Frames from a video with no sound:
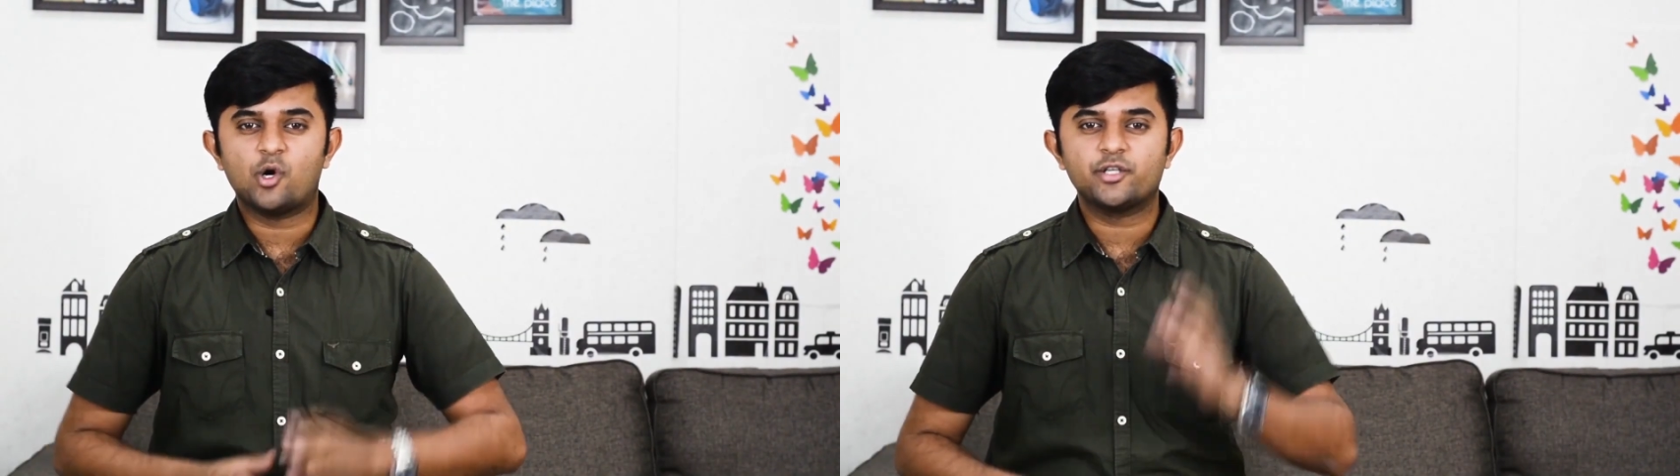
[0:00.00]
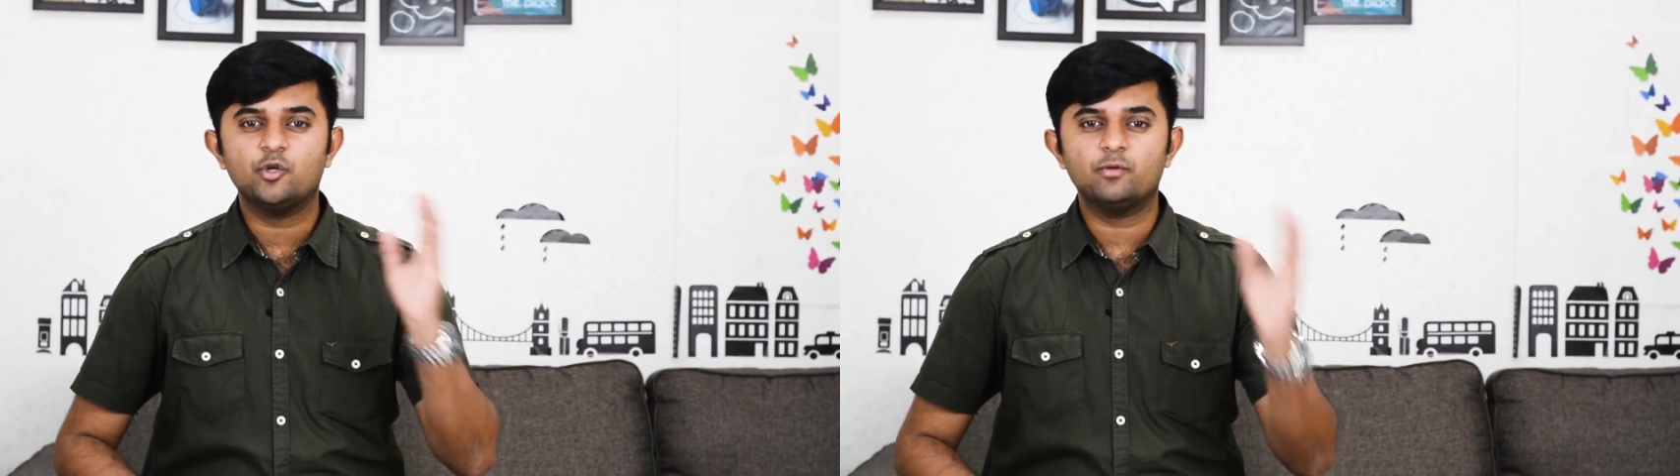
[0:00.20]

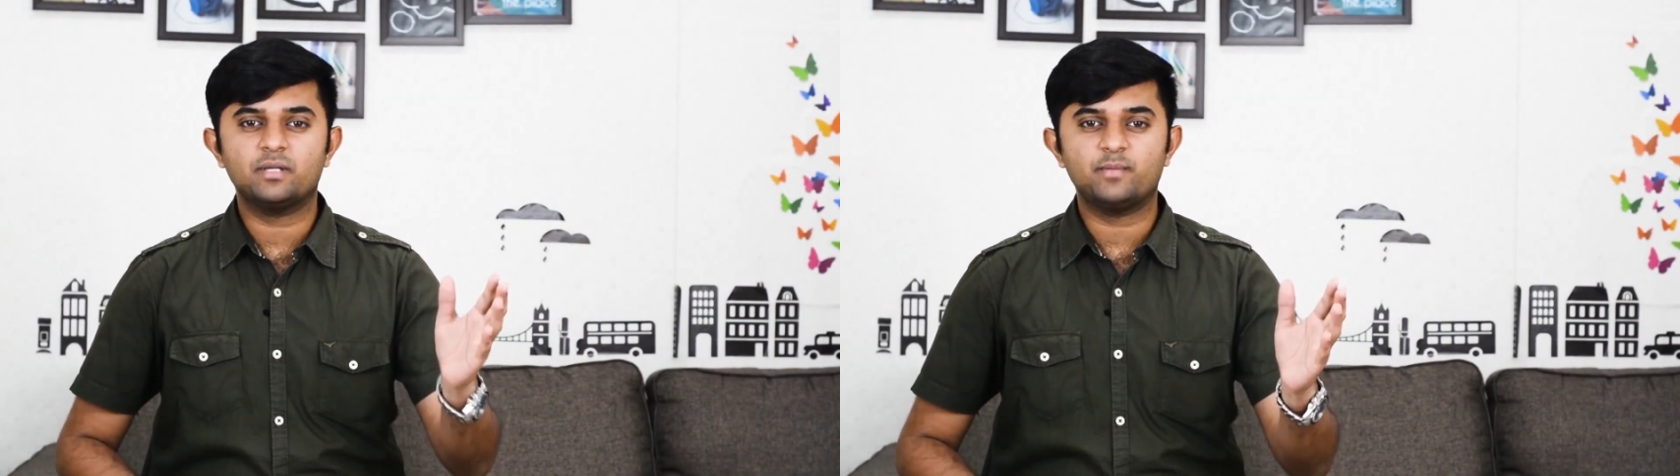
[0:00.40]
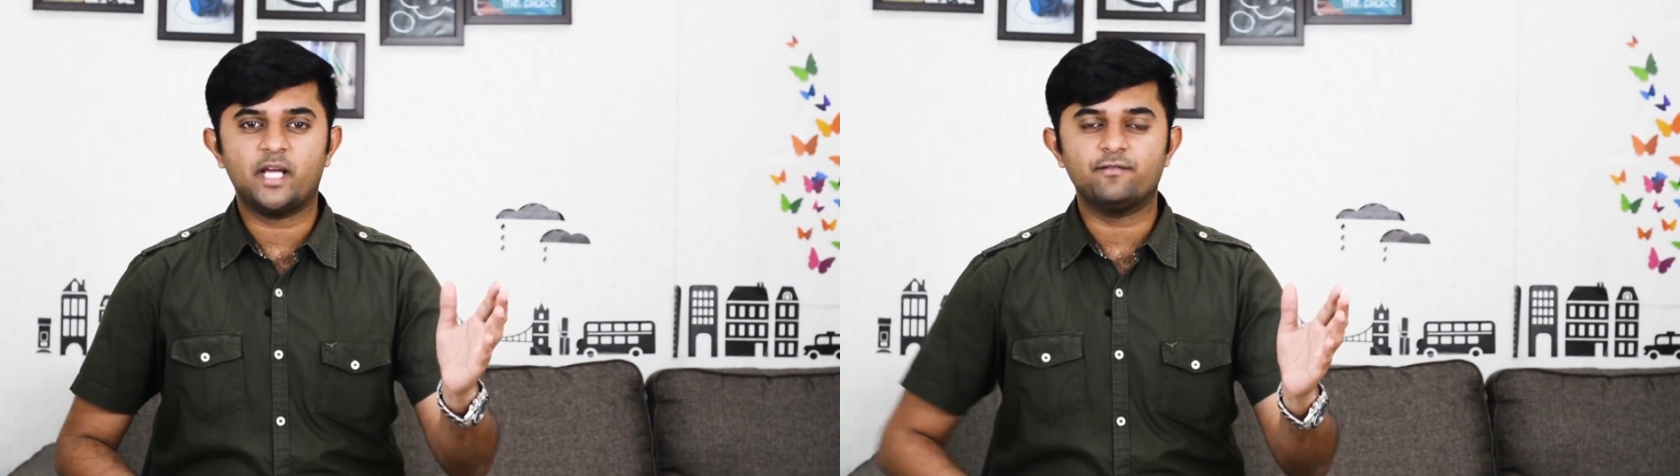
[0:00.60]
on
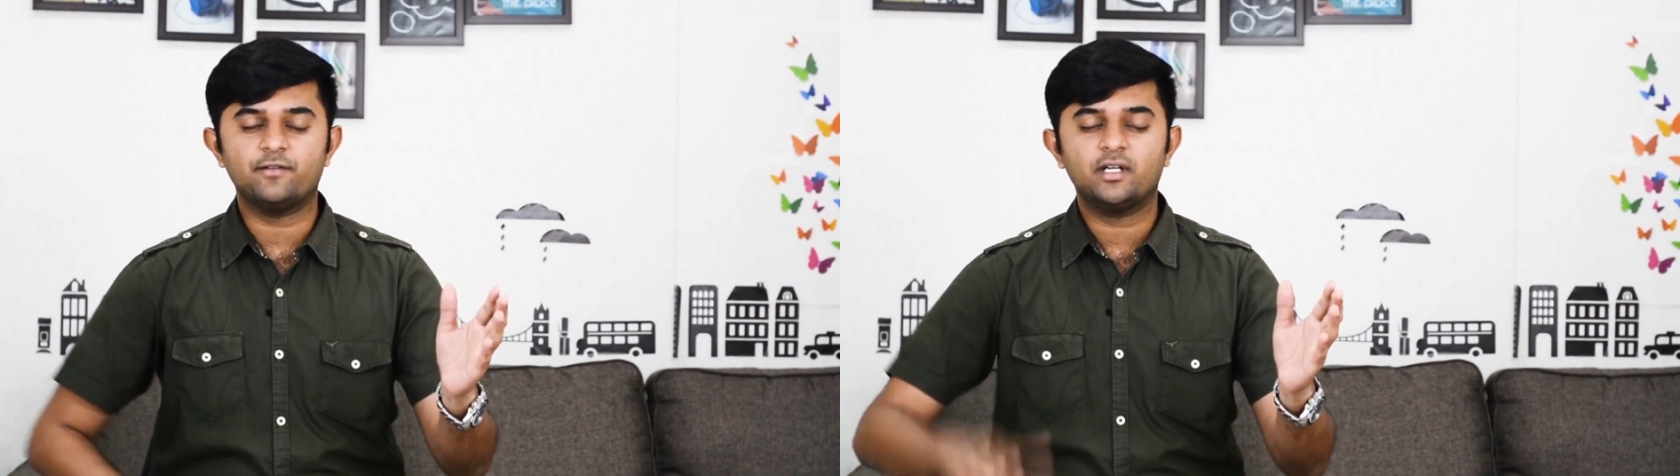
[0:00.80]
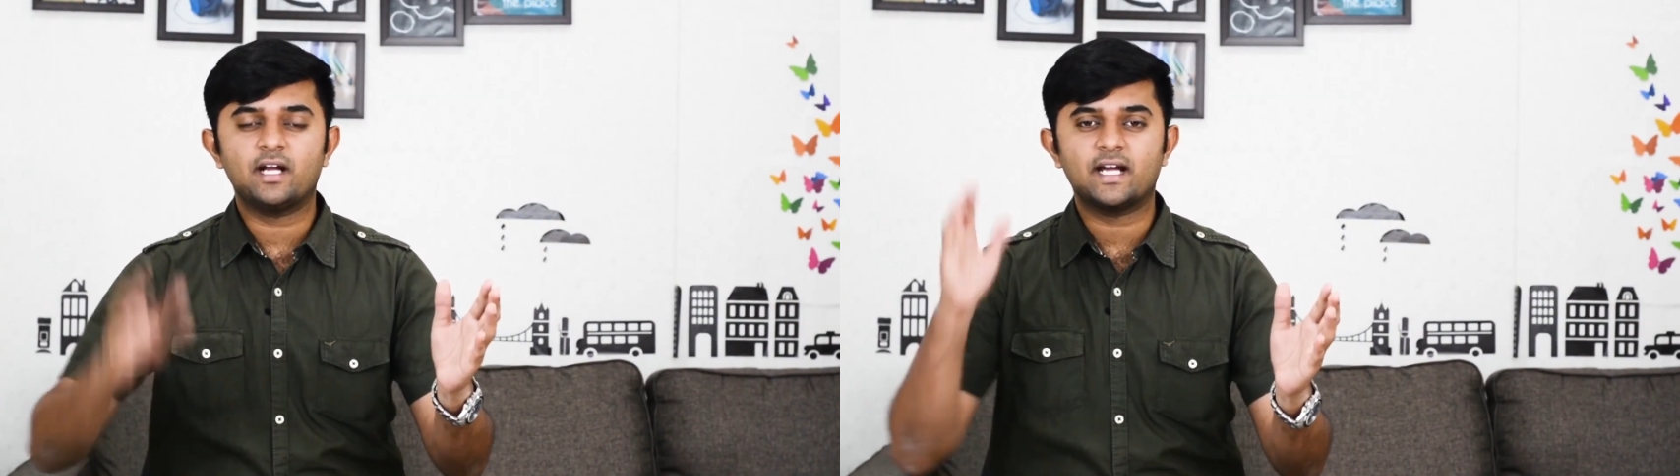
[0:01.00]
human
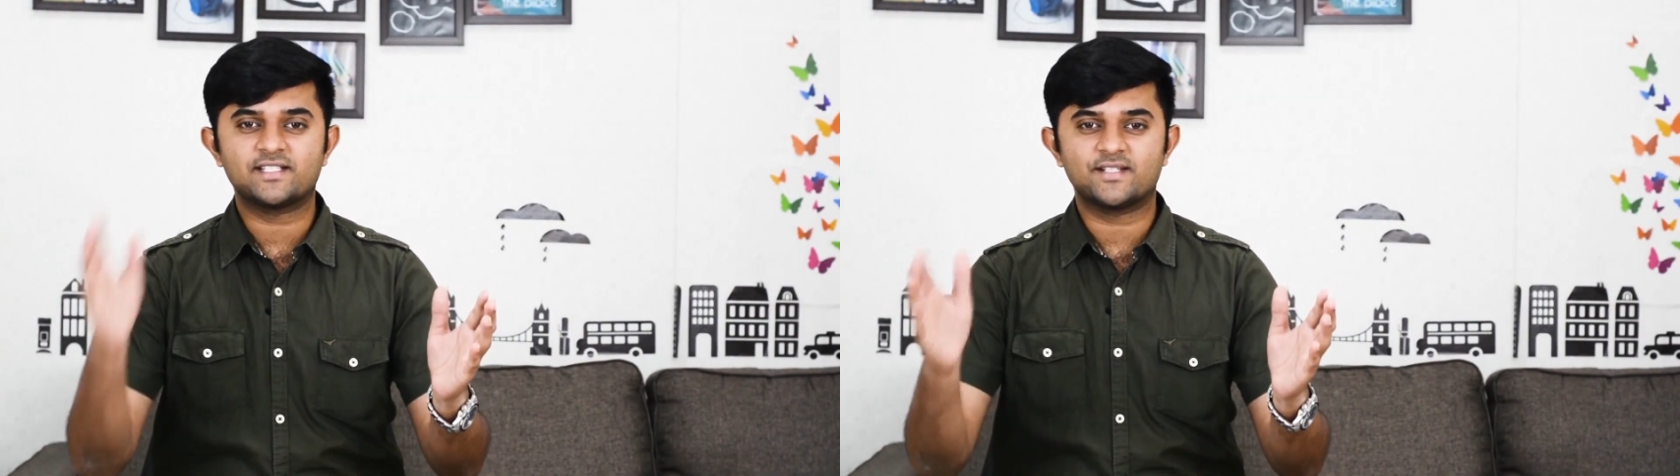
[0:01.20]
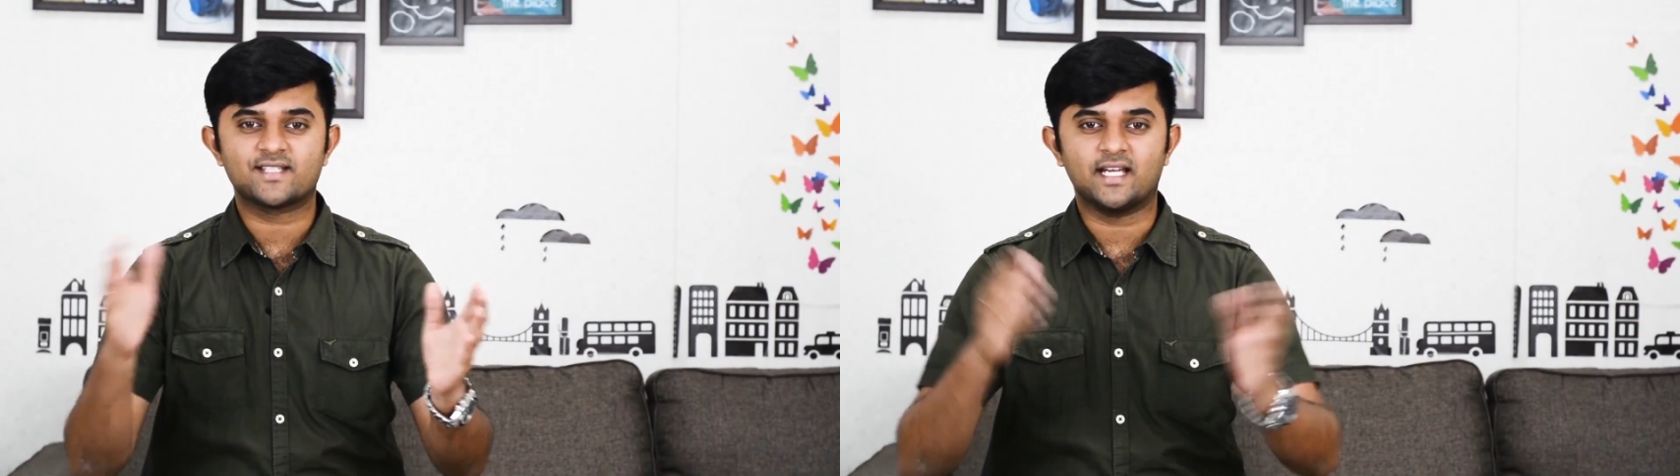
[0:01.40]
behavior and
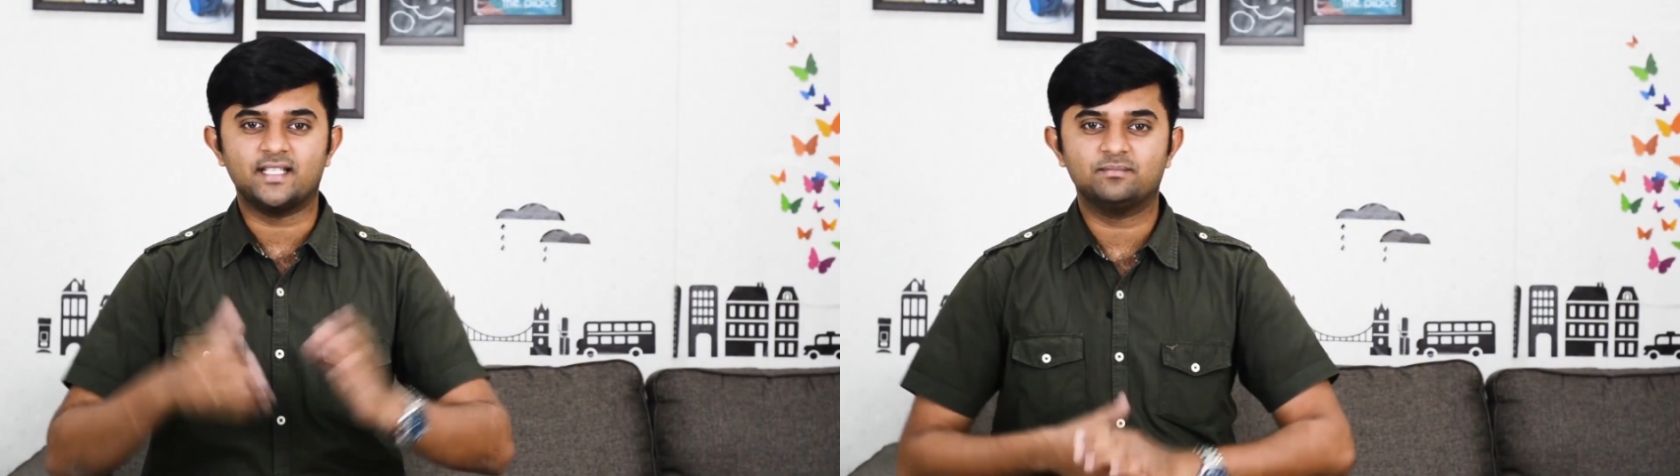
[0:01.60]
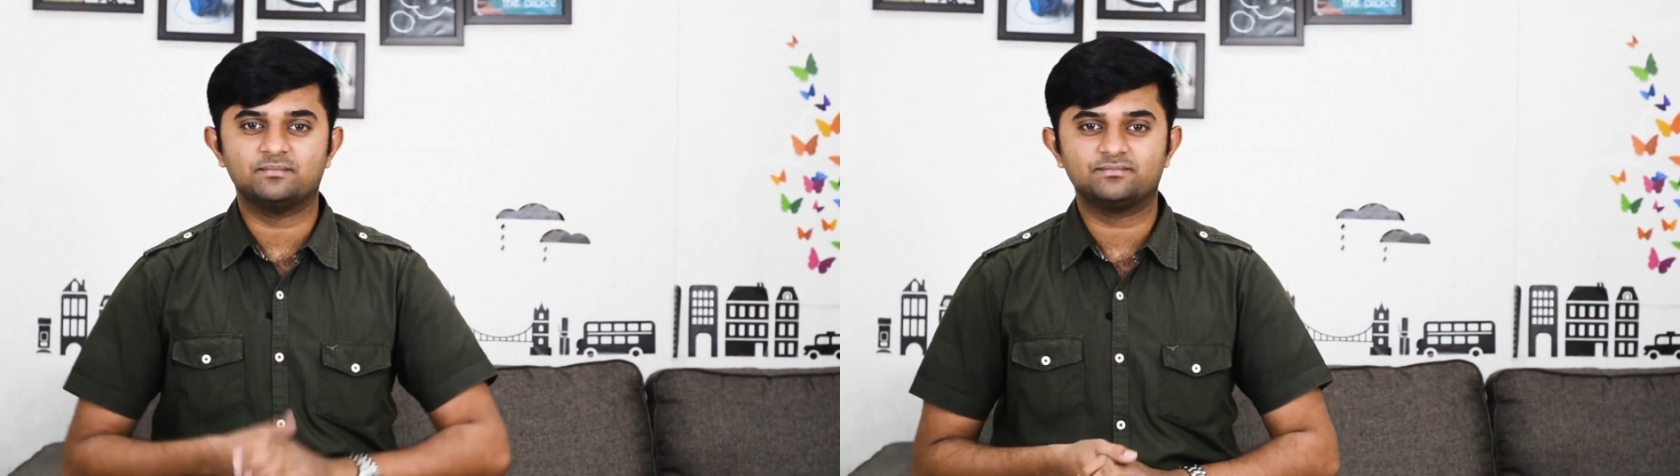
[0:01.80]
society.